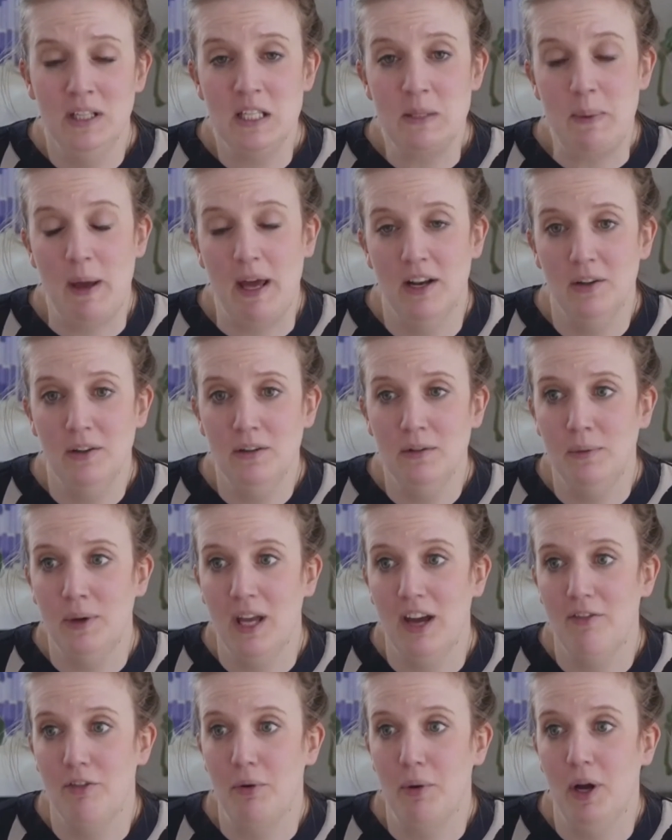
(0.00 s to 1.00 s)
this panel, we
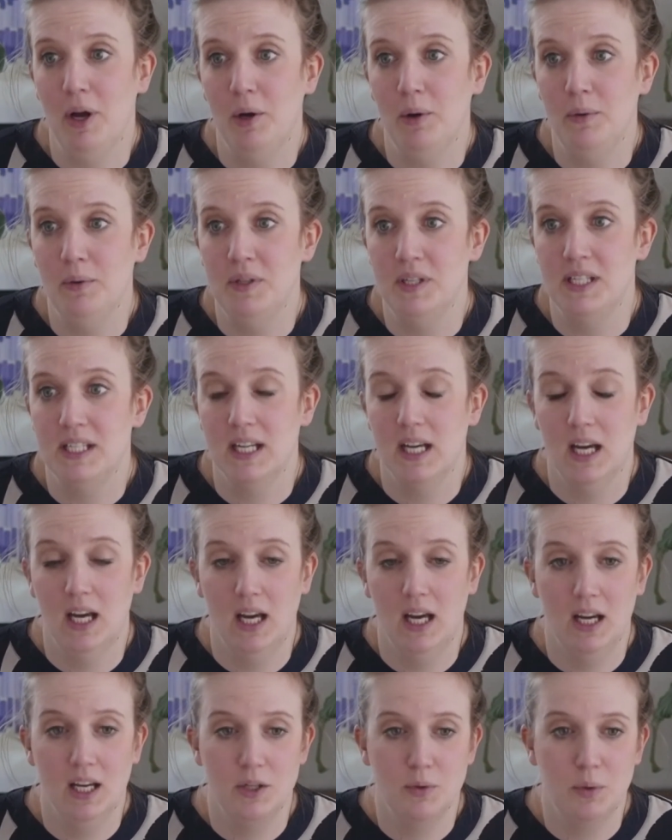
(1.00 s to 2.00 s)
have around
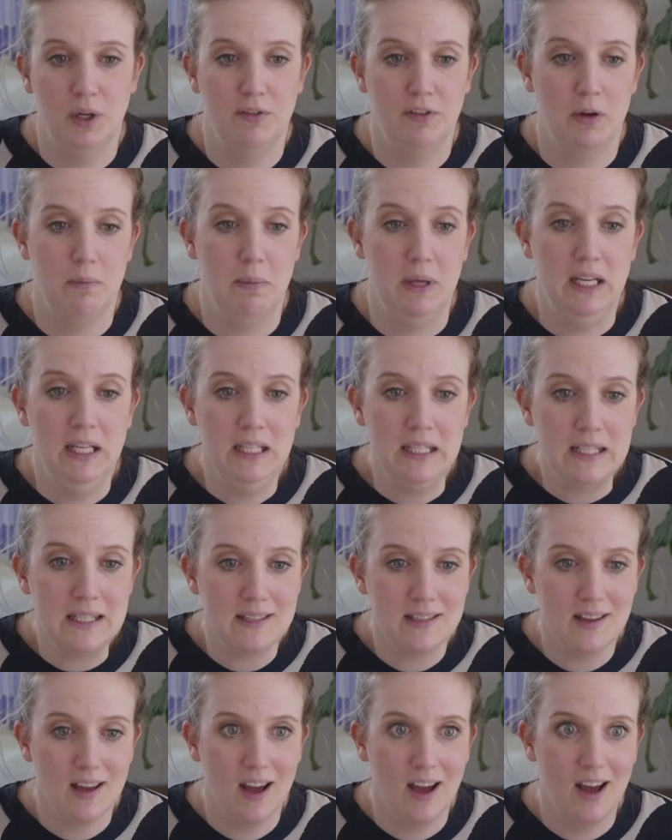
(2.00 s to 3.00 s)
25
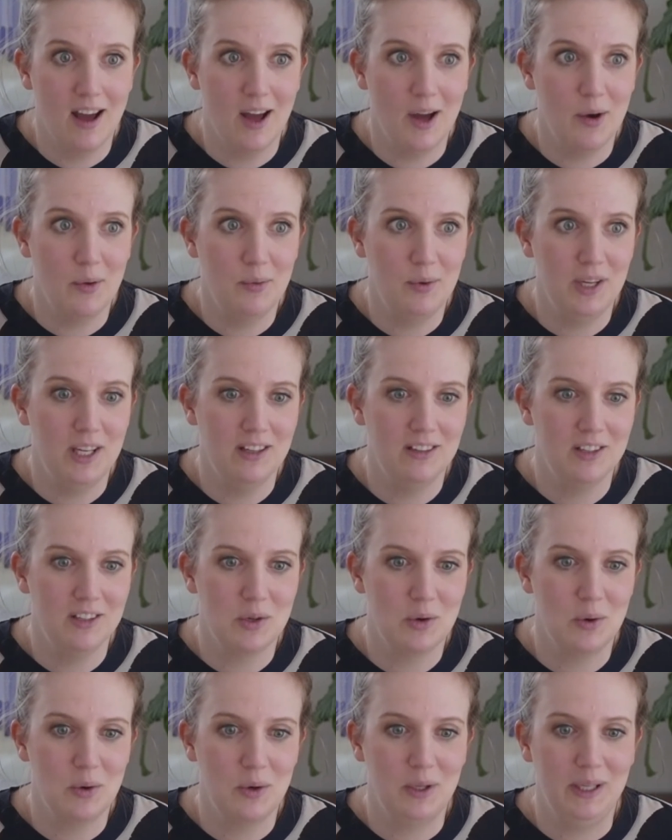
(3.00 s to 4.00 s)
minutes. We're gonna
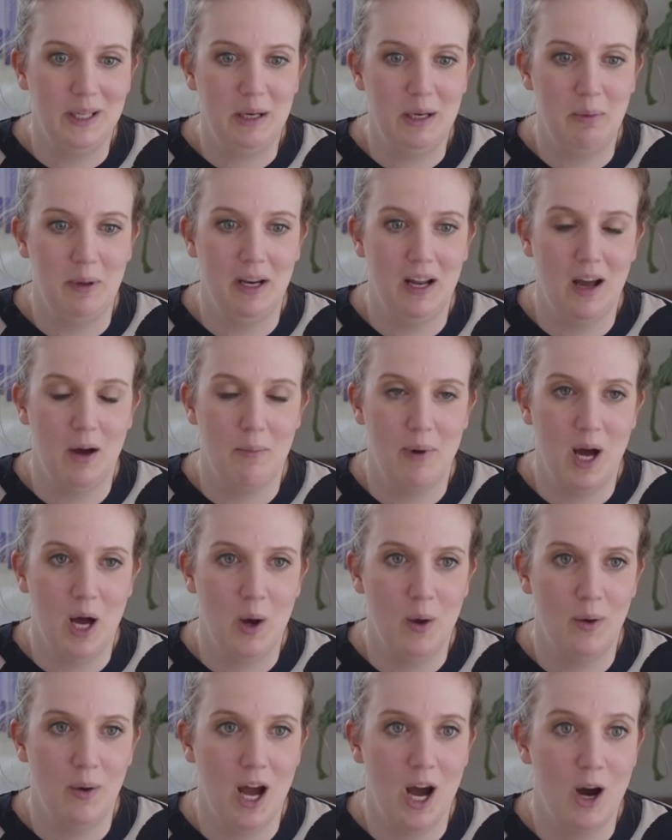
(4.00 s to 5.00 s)
talk a little bit
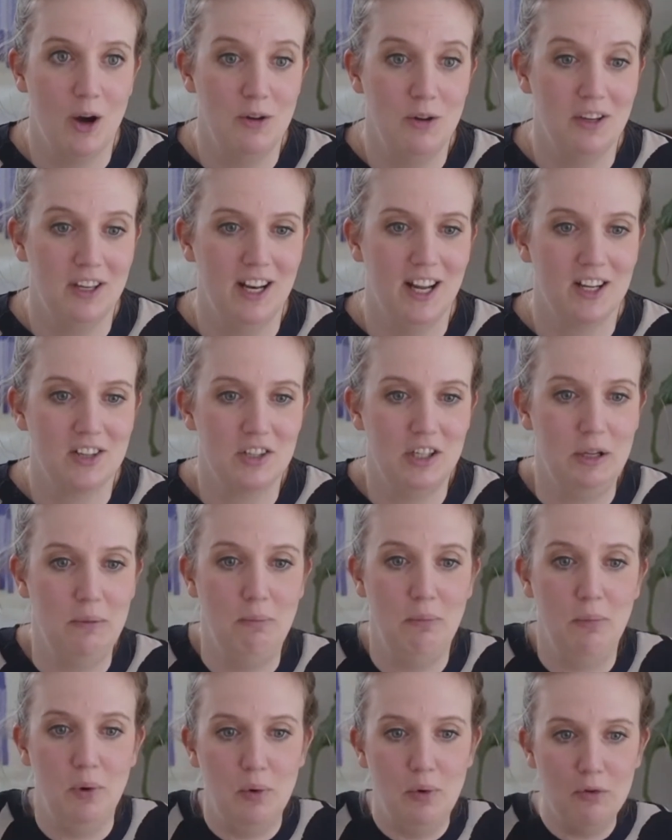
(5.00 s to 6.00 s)
about how you can actually
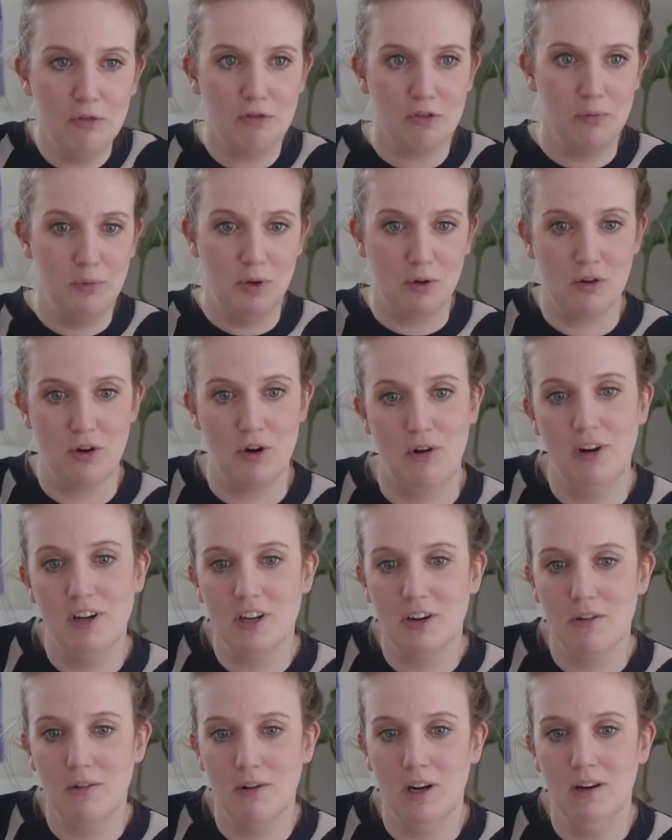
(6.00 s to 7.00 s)
move from your
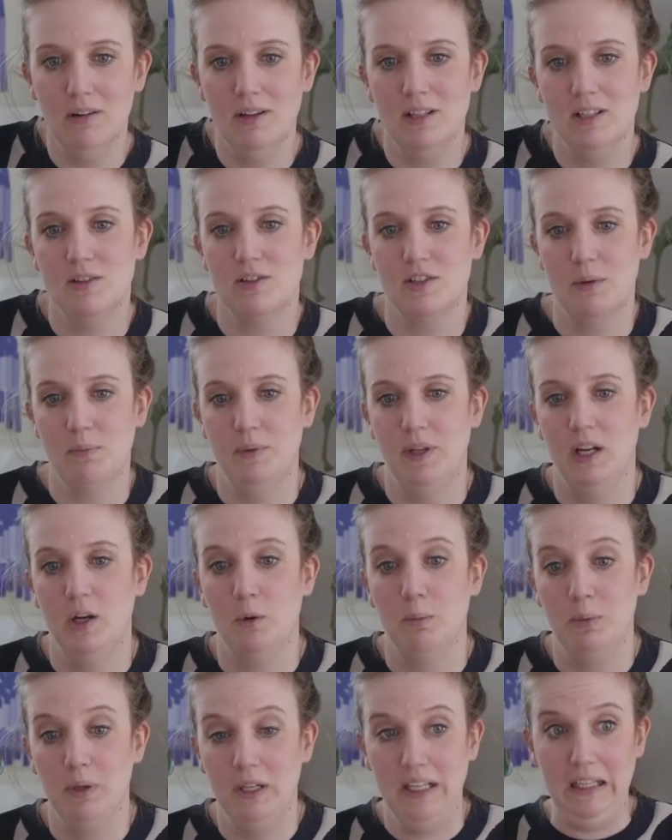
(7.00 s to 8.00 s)
current career into something
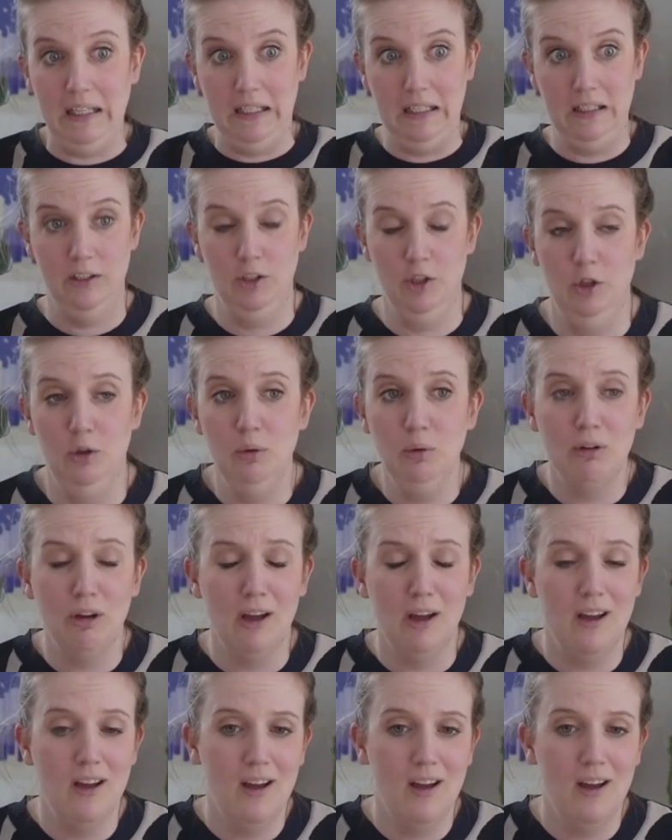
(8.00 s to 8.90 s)
completely new.